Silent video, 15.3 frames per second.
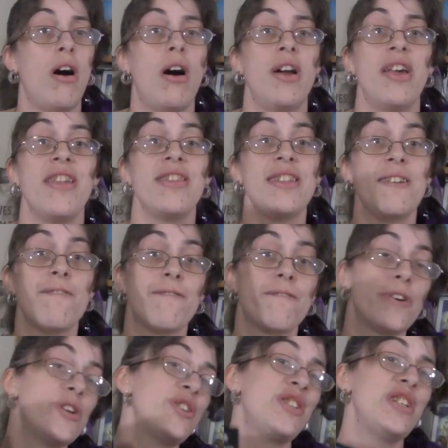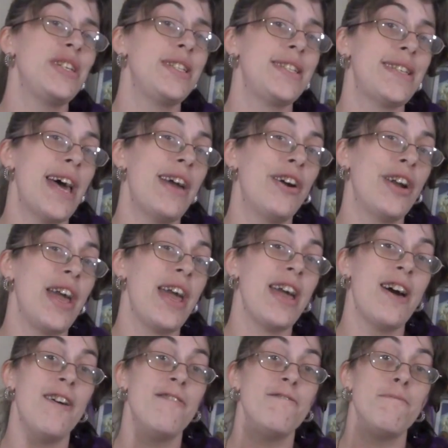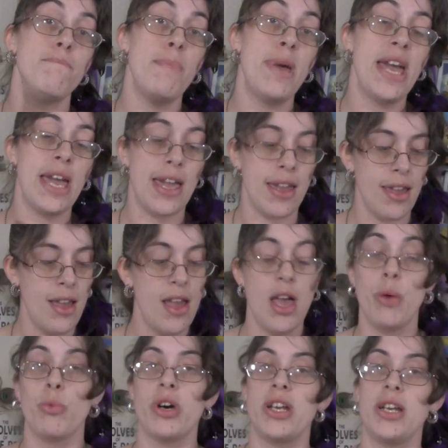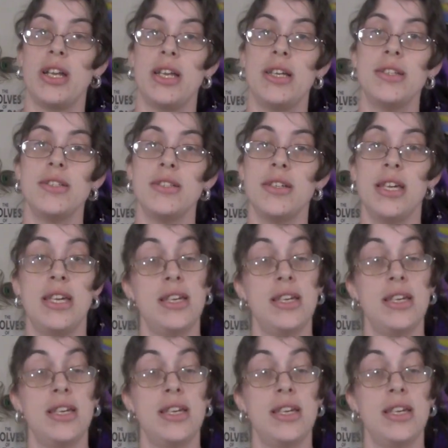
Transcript: on the first Saturday of May. And what it is